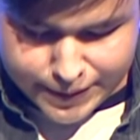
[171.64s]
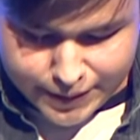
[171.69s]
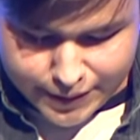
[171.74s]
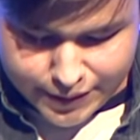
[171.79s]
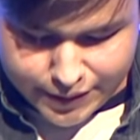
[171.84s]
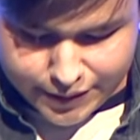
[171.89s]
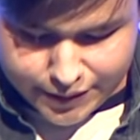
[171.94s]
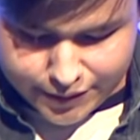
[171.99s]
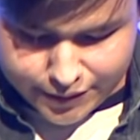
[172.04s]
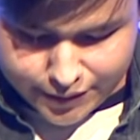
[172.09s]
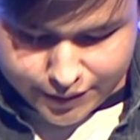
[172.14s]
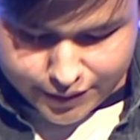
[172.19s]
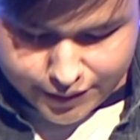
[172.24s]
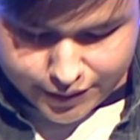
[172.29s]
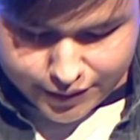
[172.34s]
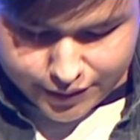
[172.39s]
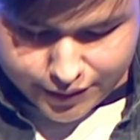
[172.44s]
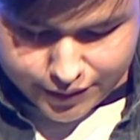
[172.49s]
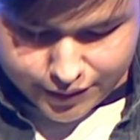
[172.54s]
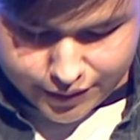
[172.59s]

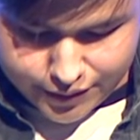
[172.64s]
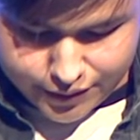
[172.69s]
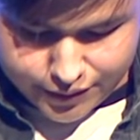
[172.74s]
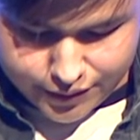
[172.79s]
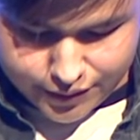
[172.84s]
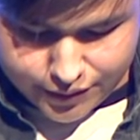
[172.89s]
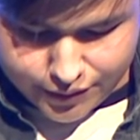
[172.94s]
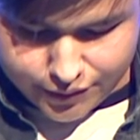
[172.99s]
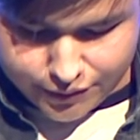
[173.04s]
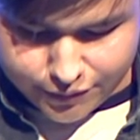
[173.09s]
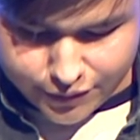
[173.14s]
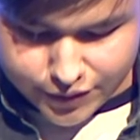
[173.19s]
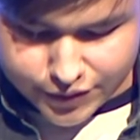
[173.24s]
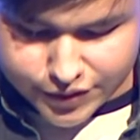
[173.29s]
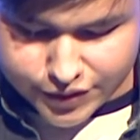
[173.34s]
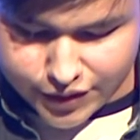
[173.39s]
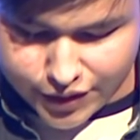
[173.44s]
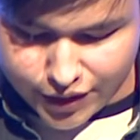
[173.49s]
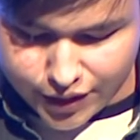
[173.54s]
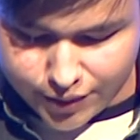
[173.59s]
The
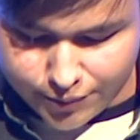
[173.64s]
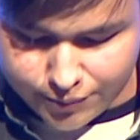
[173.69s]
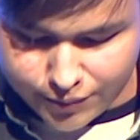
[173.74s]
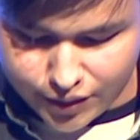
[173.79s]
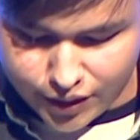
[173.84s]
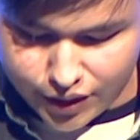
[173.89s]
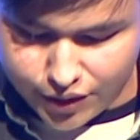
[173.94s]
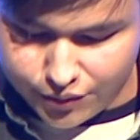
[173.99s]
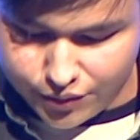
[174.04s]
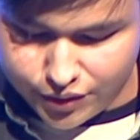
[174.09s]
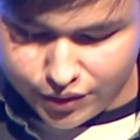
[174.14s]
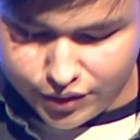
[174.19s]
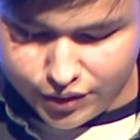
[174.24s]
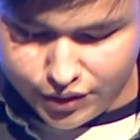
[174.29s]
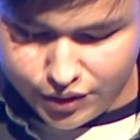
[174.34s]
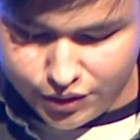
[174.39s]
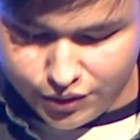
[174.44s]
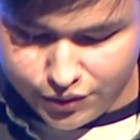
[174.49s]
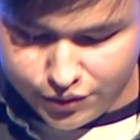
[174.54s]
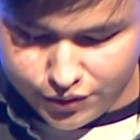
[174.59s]
first time I really
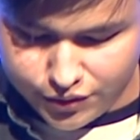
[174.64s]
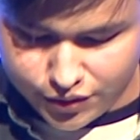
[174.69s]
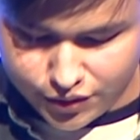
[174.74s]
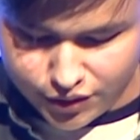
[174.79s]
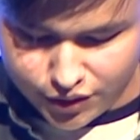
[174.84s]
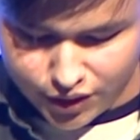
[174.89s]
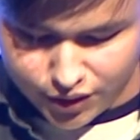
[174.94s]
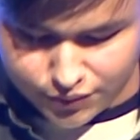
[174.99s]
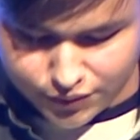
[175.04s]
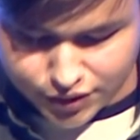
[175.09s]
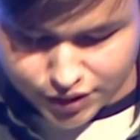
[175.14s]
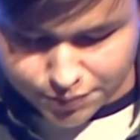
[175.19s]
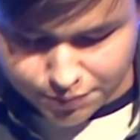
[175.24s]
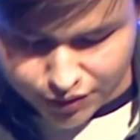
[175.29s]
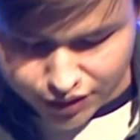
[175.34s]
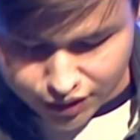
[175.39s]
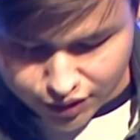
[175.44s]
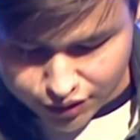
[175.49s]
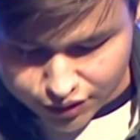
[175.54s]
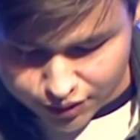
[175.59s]
knew God was
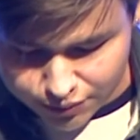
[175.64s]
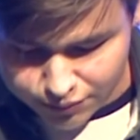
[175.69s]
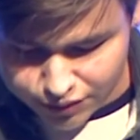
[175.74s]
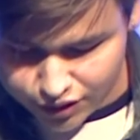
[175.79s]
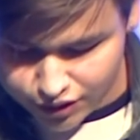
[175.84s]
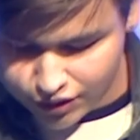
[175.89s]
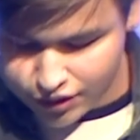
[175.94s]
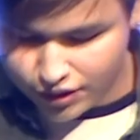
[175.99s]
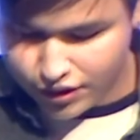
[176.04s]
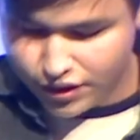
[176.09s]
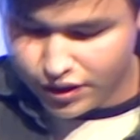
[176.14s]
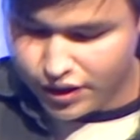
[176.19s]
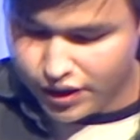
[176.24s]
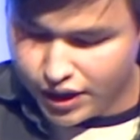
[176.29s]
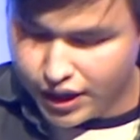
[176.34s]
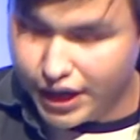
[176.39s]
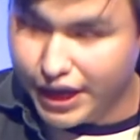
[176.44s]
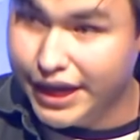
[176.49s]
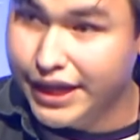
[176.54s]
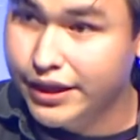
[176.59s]
speaking to me
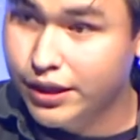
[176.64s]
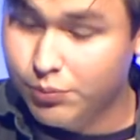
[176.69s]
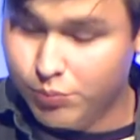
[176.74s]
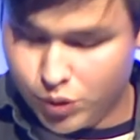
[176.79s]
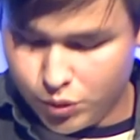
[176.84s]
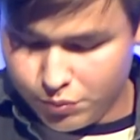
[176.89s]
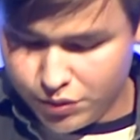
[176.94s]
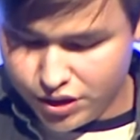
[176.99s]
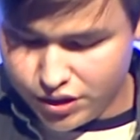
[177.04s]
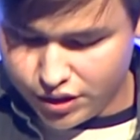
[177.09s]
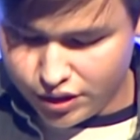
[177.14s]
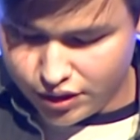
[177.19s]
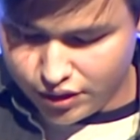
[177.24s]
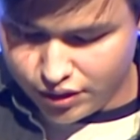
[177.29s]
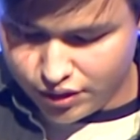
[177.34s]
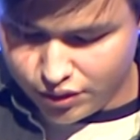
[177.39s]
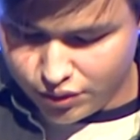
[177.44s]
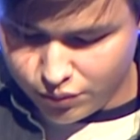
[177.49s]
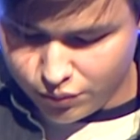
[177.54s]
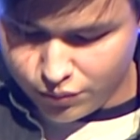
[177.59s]
in the moment
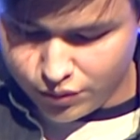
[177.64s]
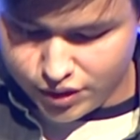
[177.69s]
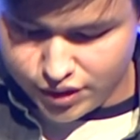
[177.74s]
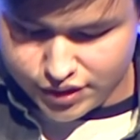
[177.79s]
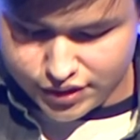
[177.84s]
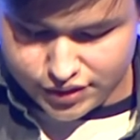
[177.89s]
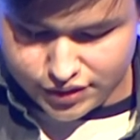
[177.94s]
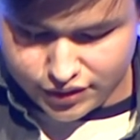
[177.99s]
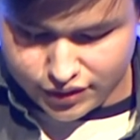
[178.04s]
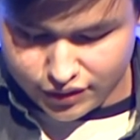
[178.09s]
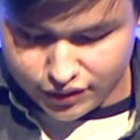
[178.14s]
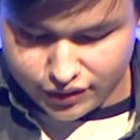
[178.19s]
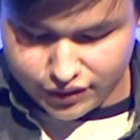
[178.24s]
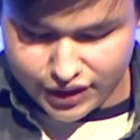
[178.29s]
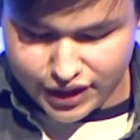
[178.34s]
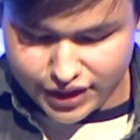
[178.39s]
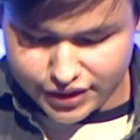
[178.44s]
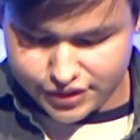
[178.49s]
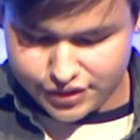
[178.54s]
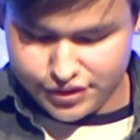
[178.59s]
was
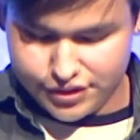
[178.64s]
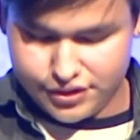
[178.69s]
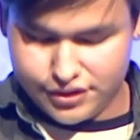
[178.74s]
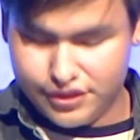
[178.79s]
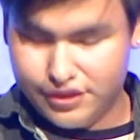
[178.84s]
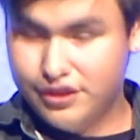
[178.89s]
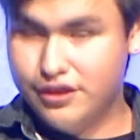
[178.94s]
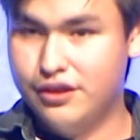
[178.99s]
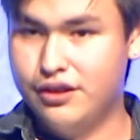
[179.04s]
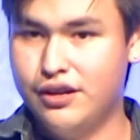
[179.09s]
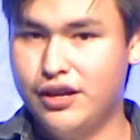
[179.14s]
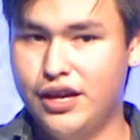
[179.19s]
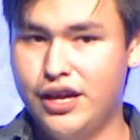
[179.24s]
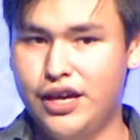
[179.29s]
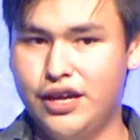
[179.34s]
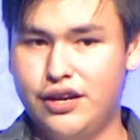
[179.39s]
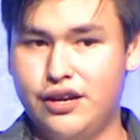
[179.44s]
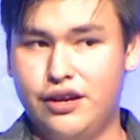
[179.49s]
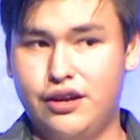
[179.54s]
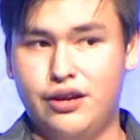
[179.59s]
last year.
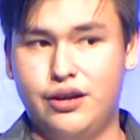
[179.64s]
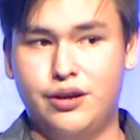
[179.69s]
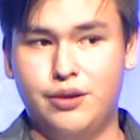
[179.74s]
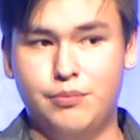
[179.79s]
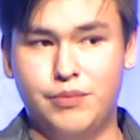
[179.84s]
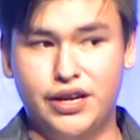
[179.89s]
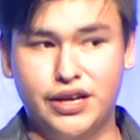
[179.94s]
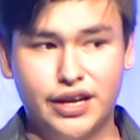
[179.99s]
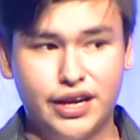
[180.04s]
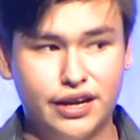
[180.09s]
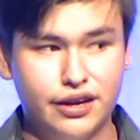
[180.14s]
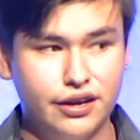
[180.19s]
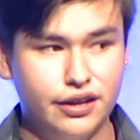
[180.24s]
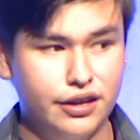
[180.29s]
My dad